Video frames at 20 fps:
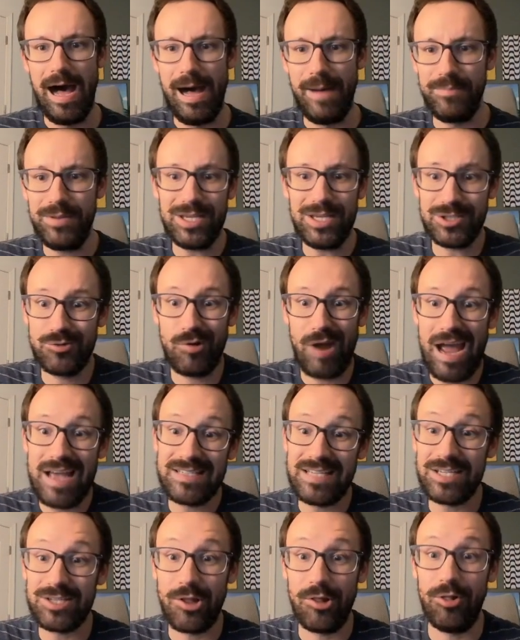Because Grass
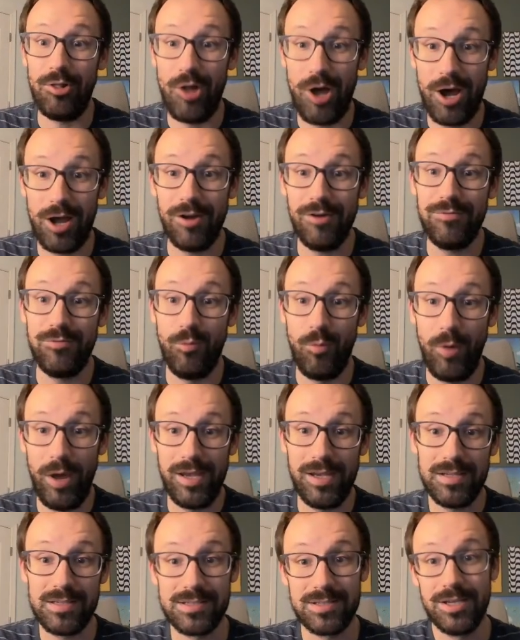has a lot of
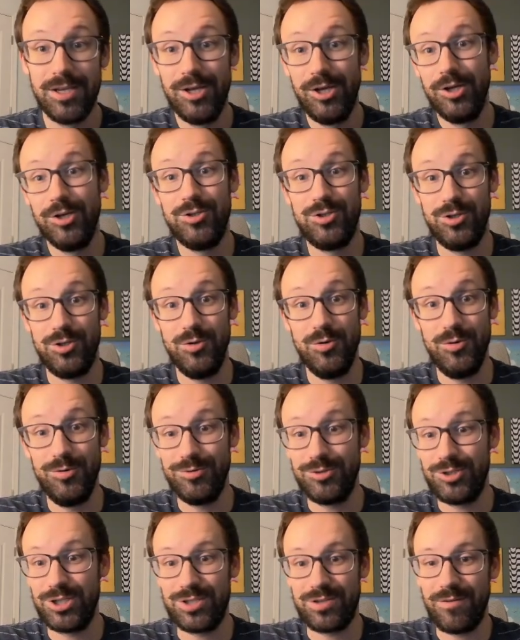ways to
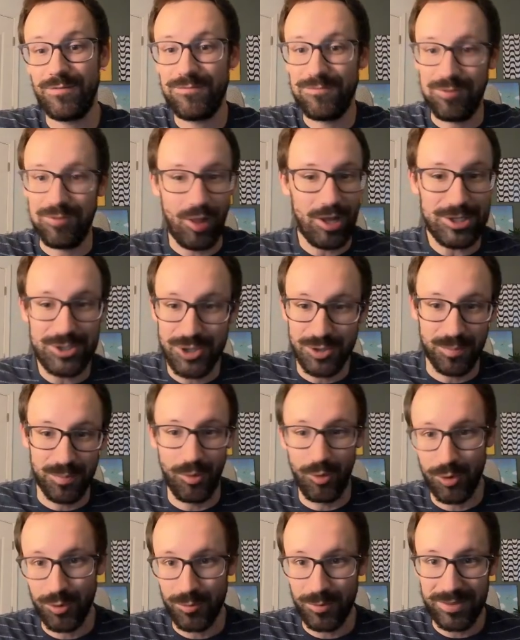just flood your
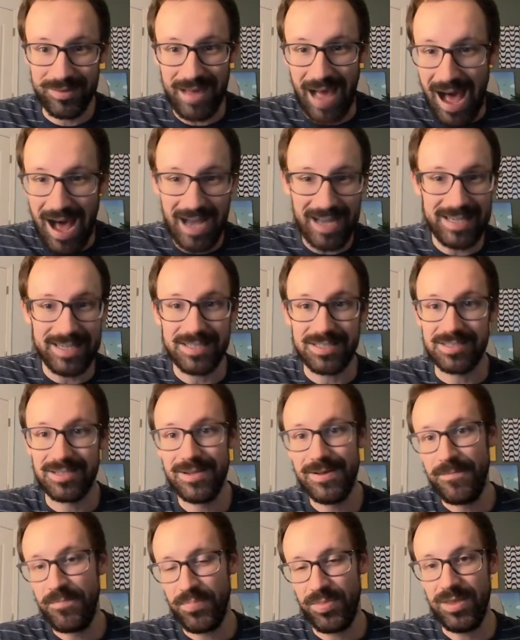board with guys.
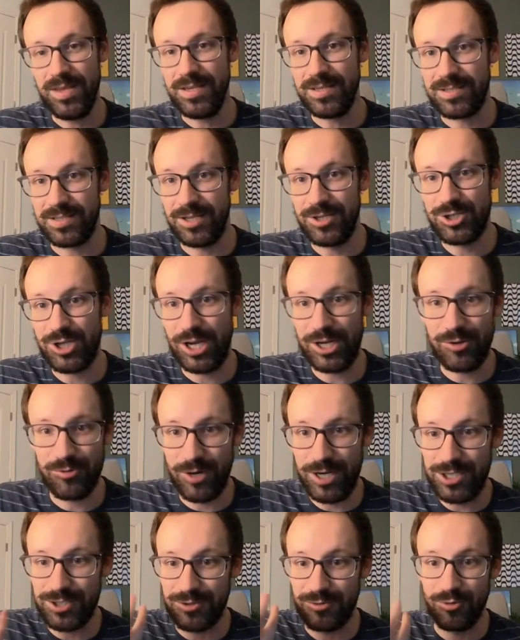The Sunshine
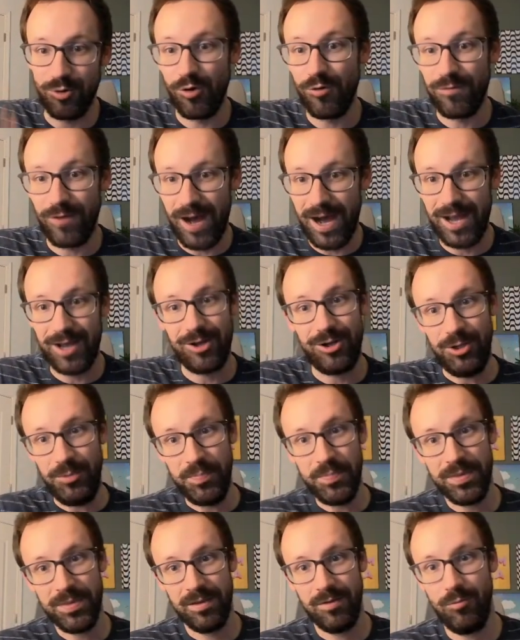Grace Grovyle,
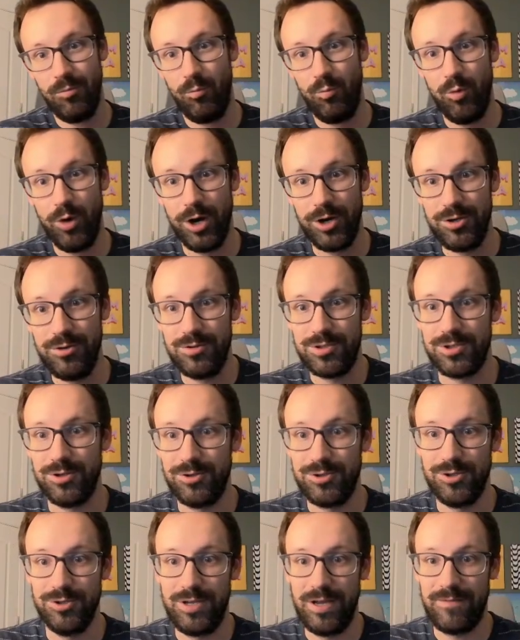where you
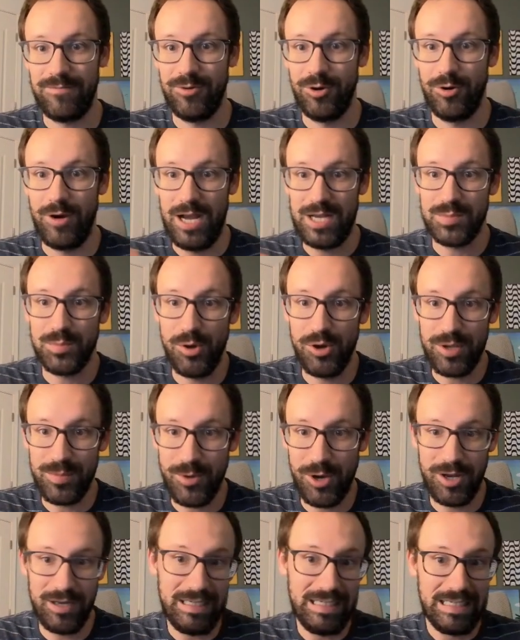search your deck for a grass
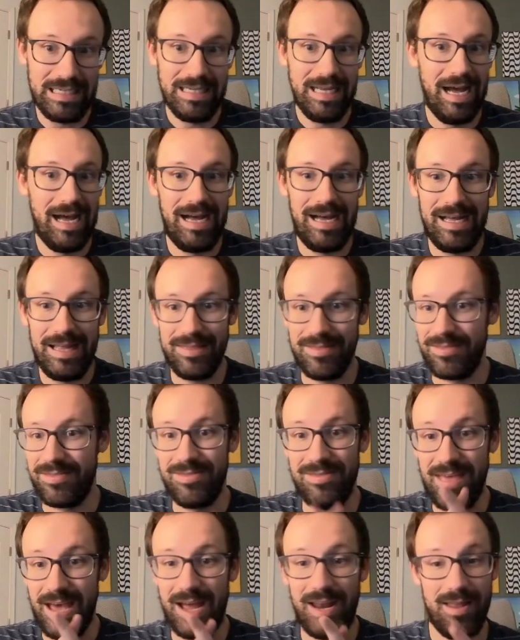Pokemon,
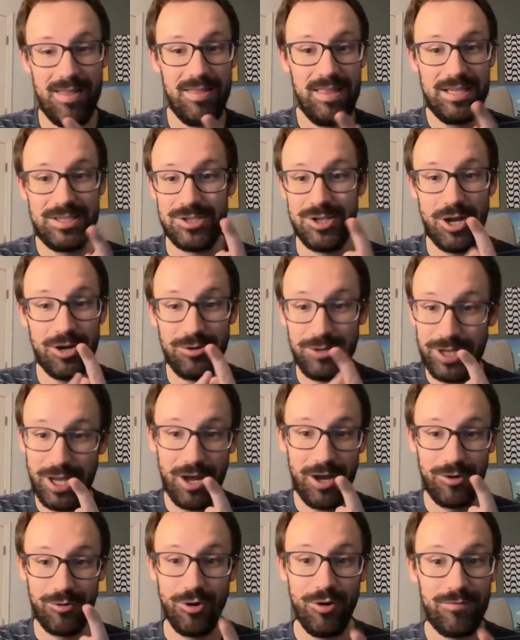that it's not only a
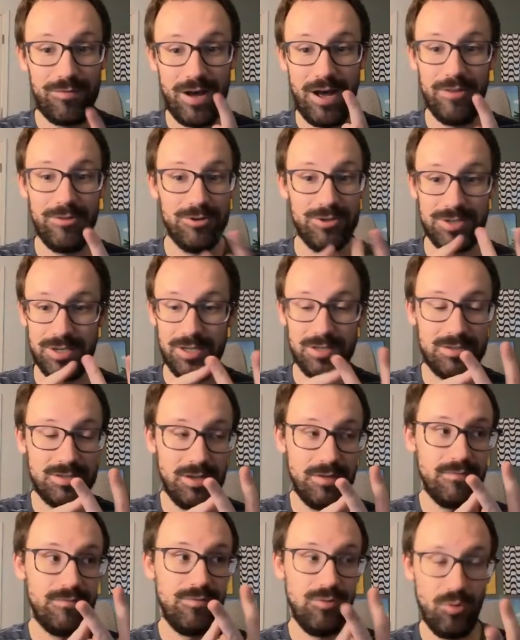Grovyle, there's a
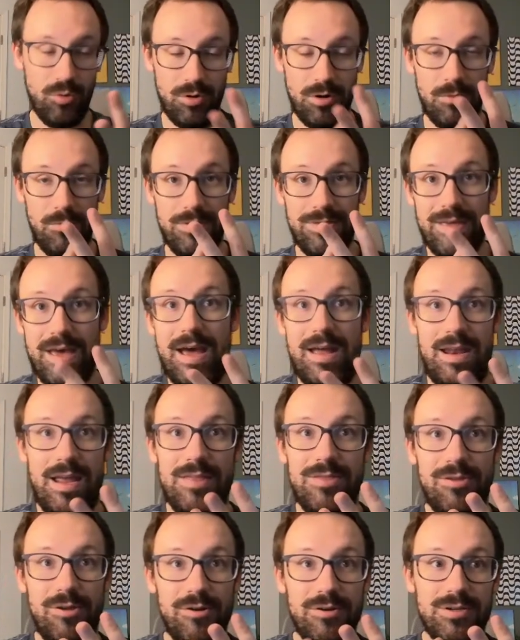Sunflora with that, and
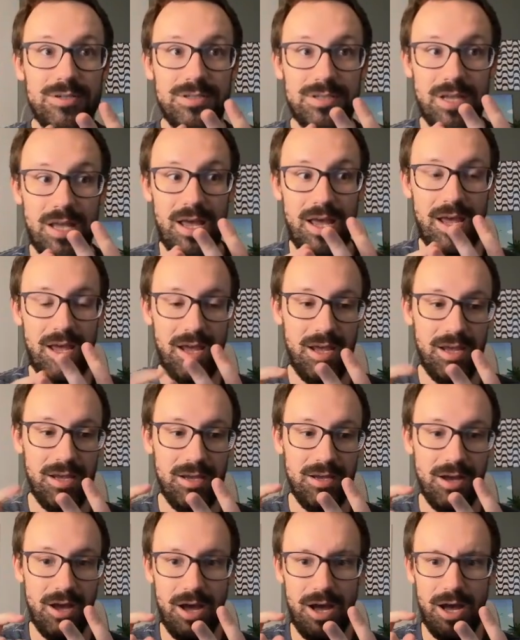there's a
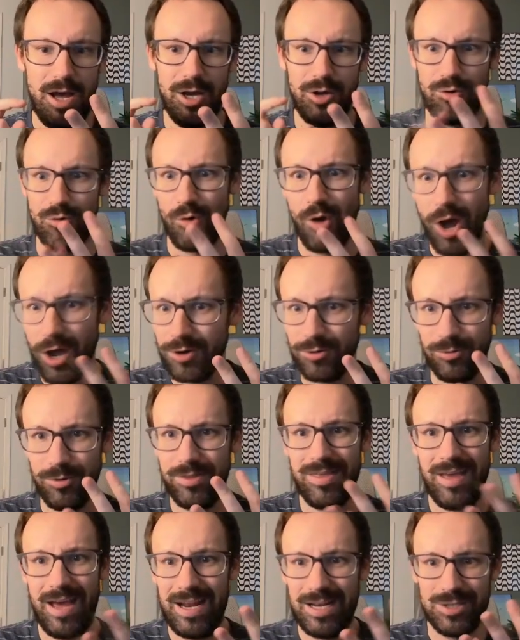Grottle with
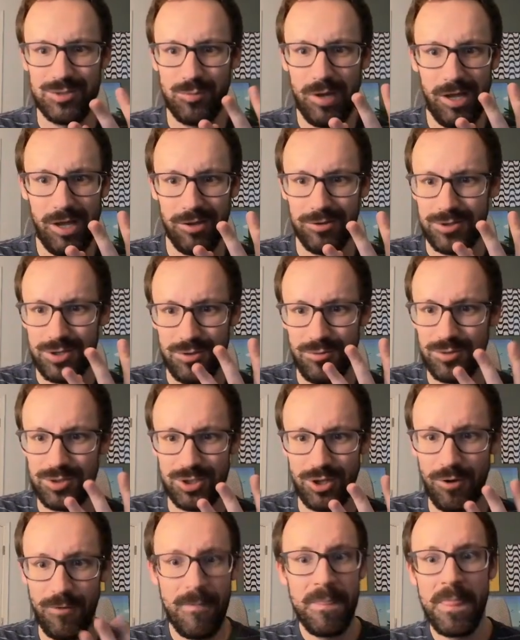that as well too.
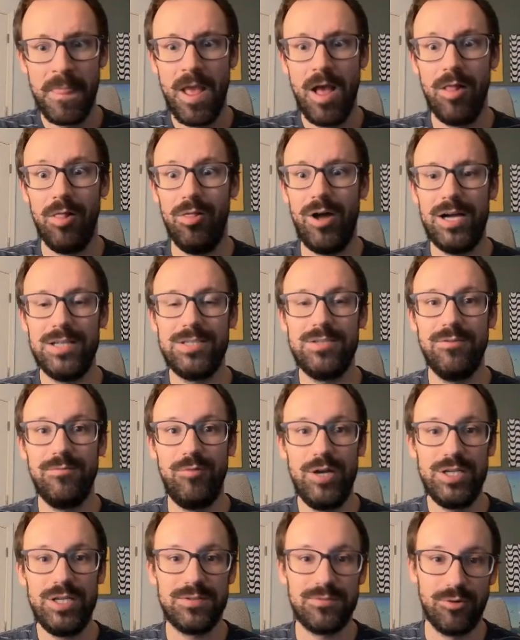So lots of
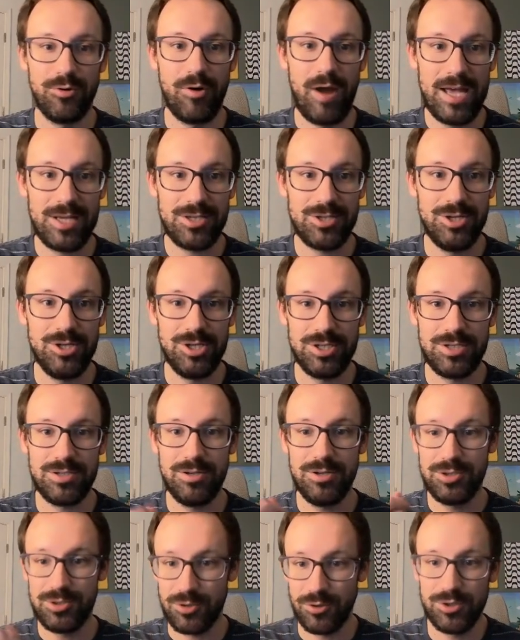ways for Grass to just
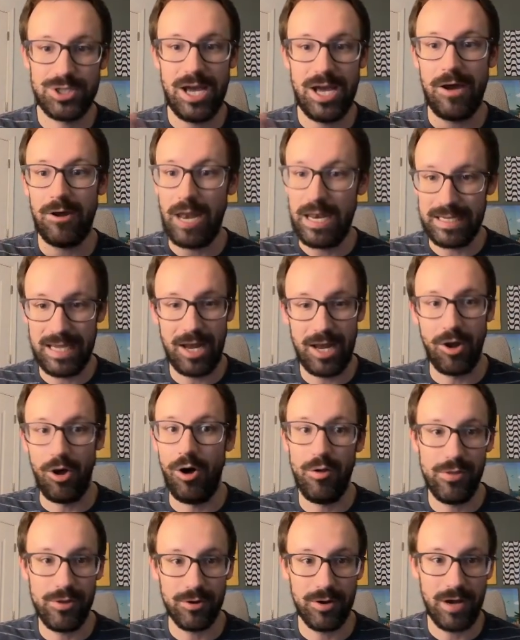search out and get all
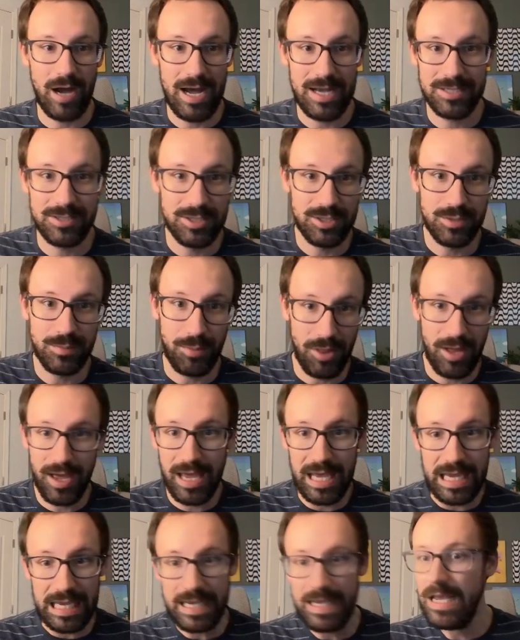their guys into
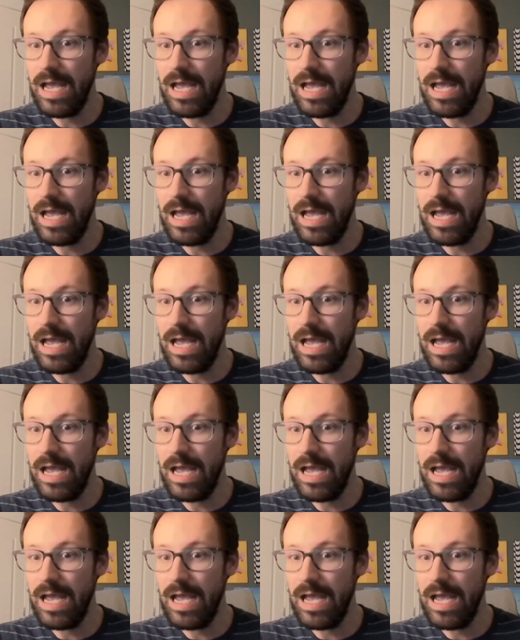play.